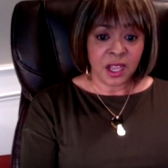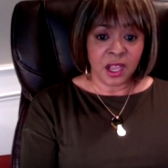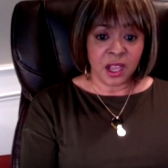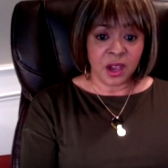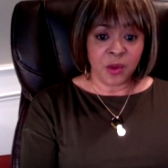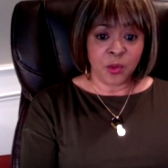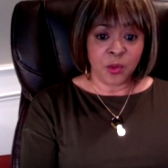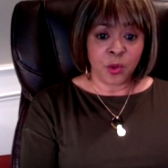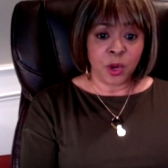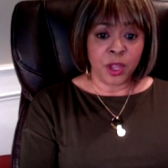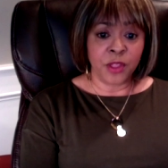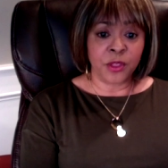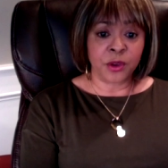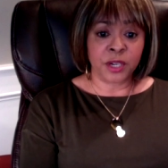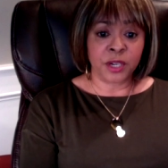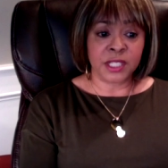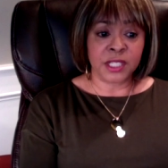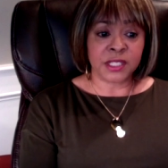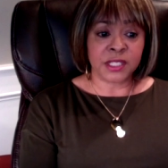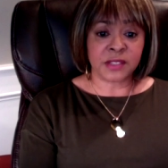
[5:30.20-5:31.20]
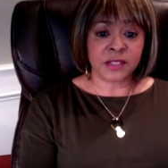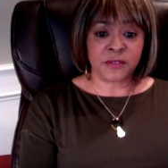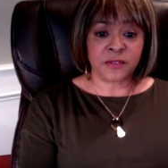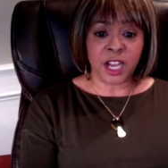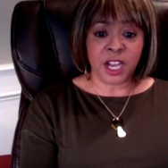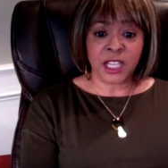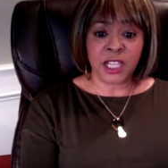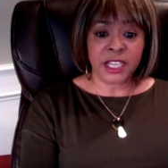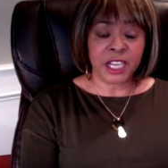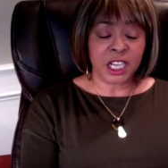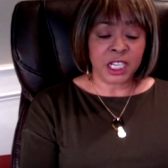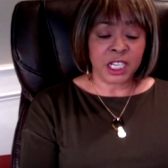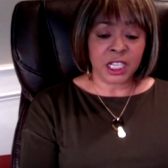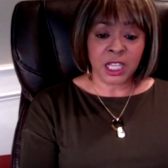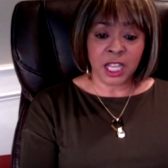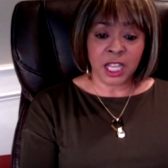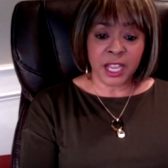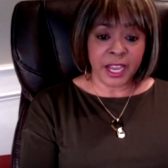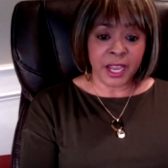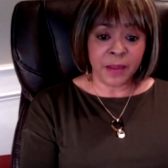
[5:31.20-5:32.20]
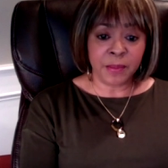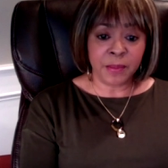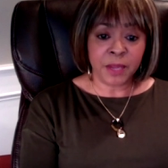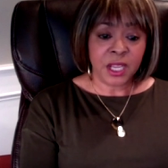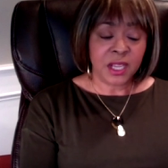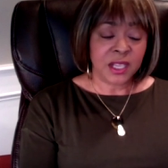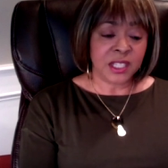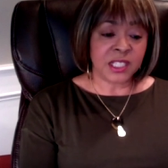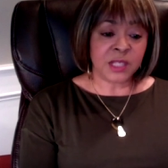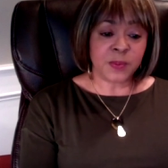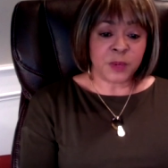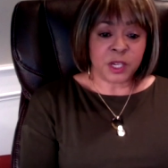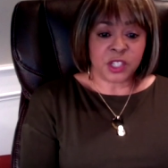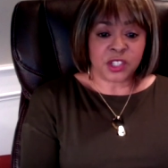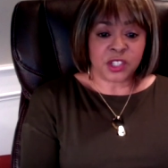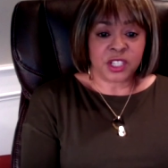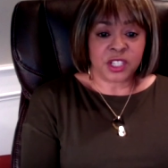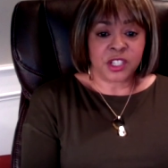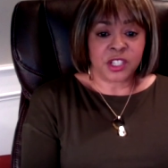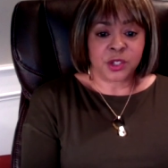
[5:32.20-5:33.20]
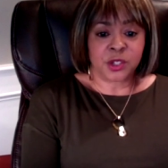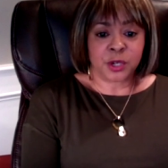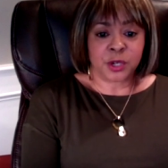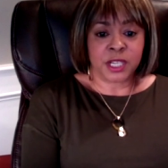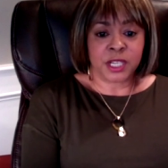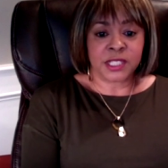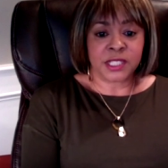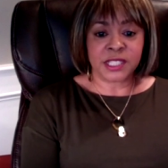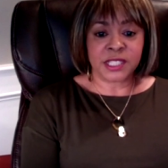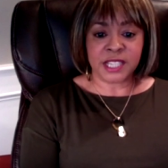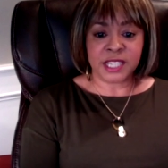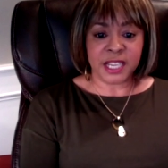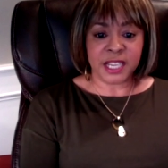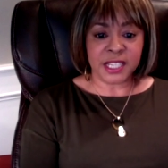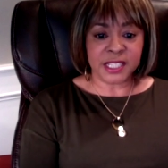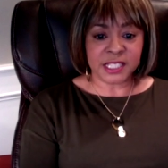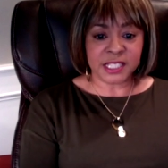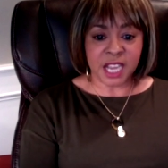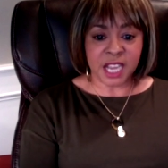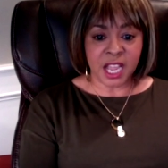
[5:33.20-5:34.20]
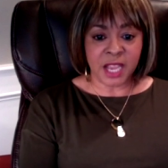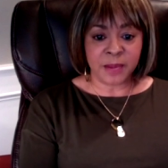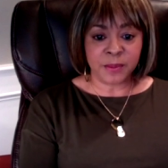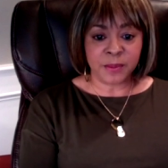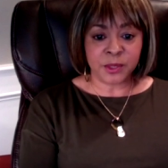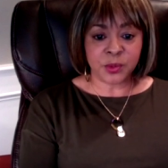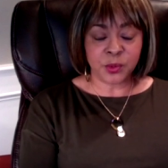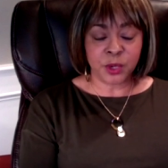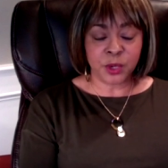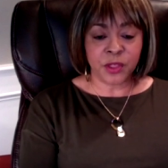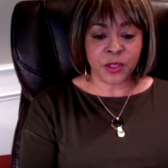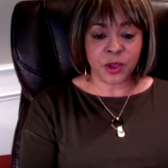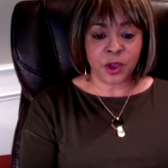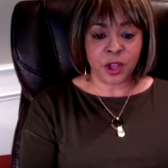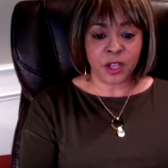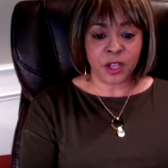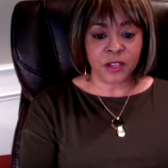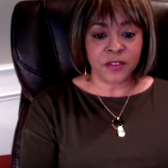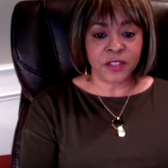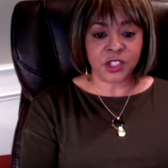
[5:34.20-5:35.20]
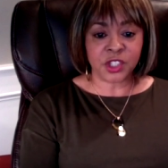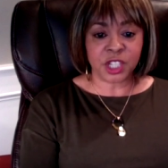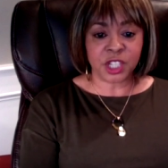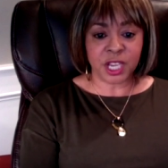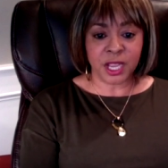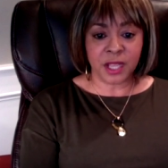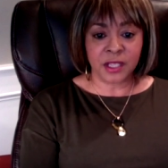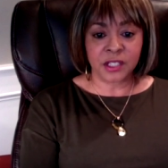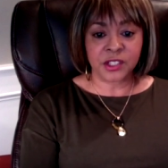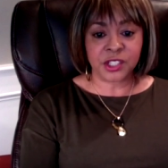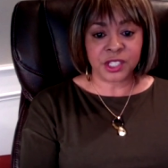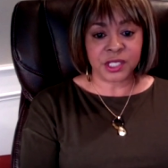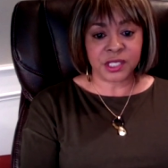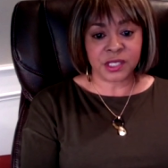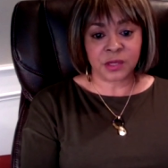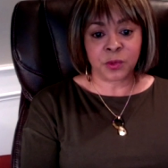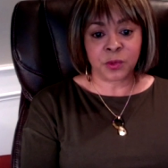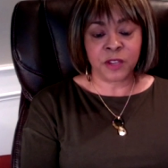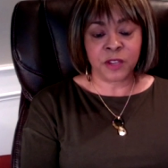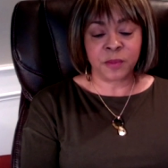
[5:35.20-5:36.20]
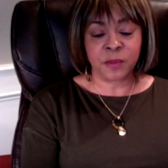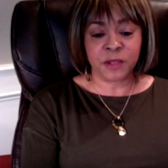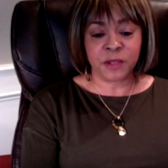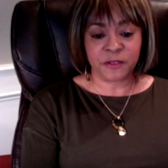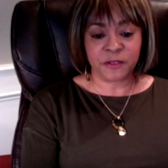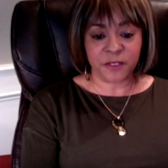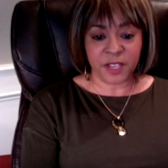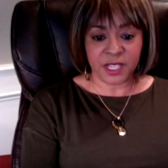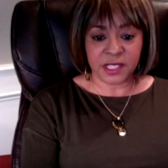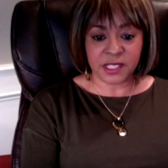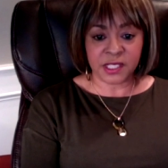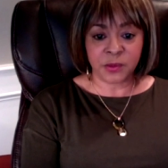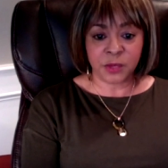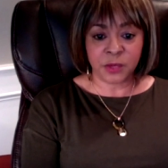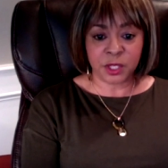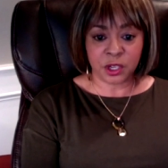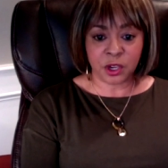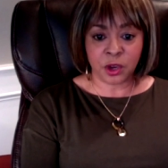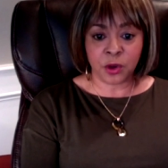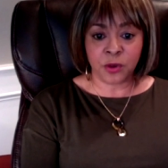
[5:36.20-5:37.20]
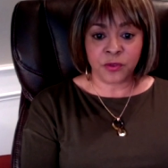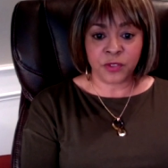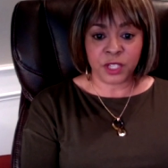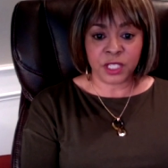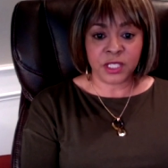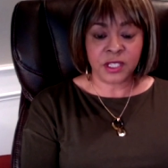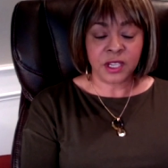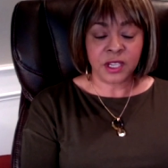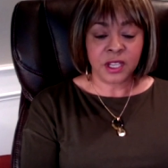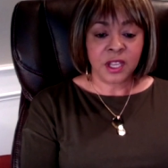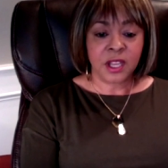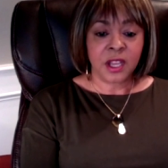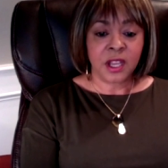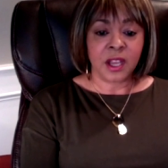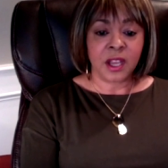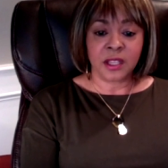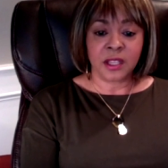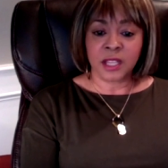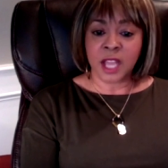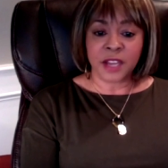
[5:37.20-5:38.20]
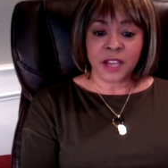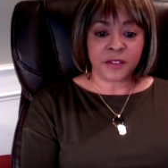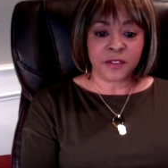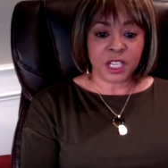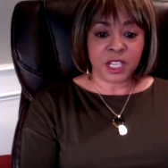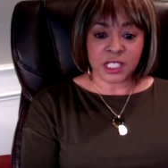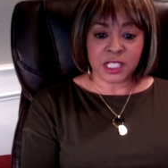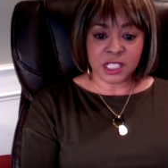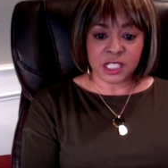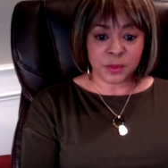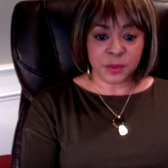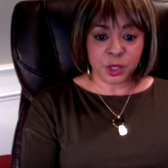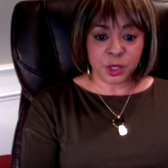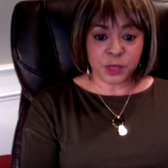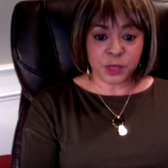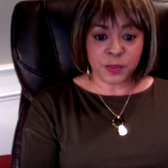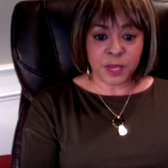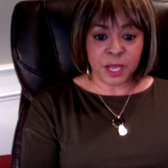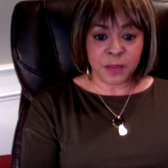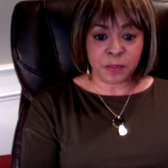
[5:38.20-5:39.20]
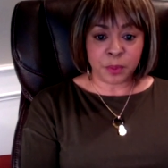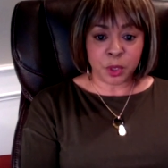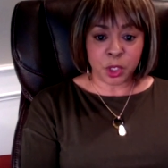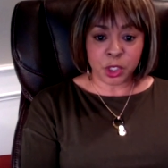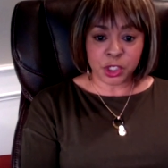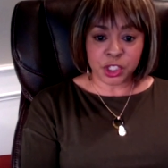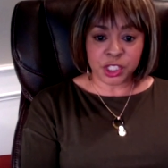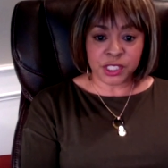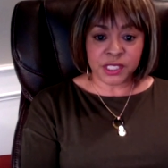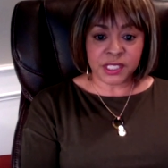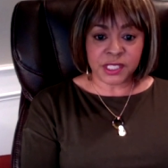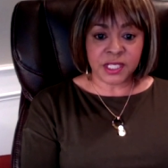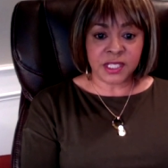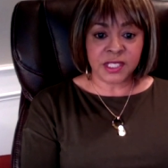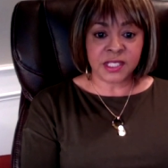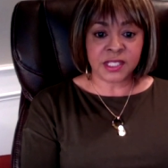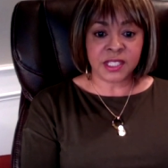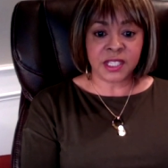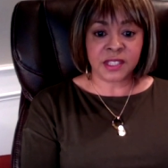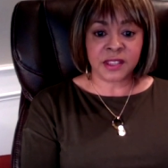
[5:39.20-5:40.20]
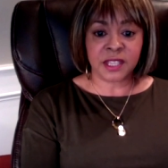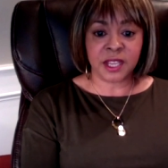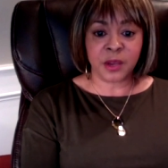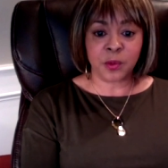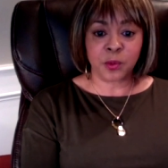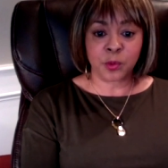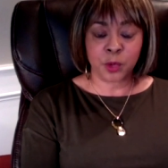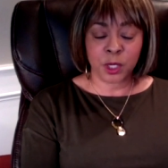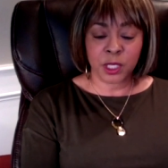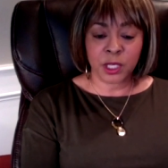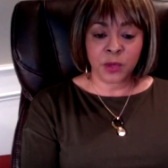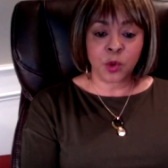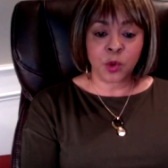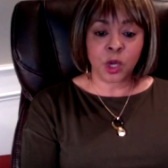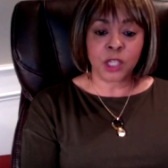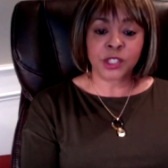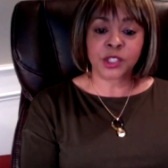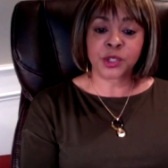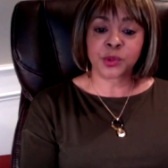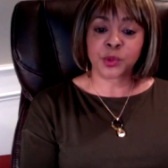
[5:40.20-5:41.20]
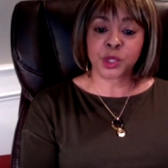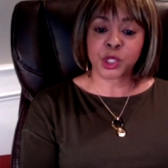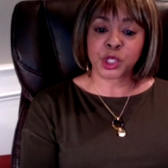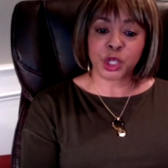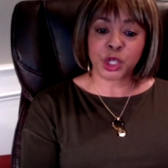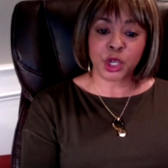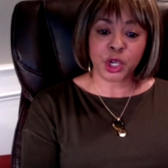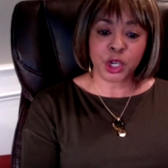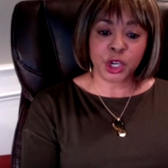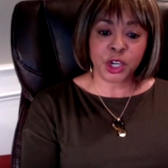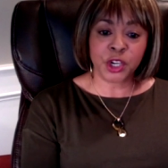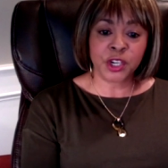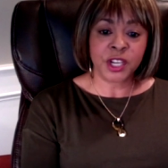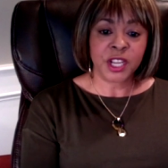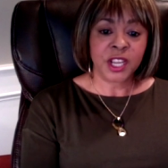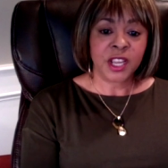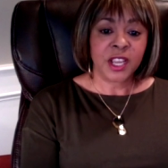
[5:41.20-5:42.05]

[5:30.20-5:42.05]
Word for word: uh, whether it's filing a claim, especially during today's times with all of the challenges that we've been facing with COVID. A lot of customers made purchases that they really want to return,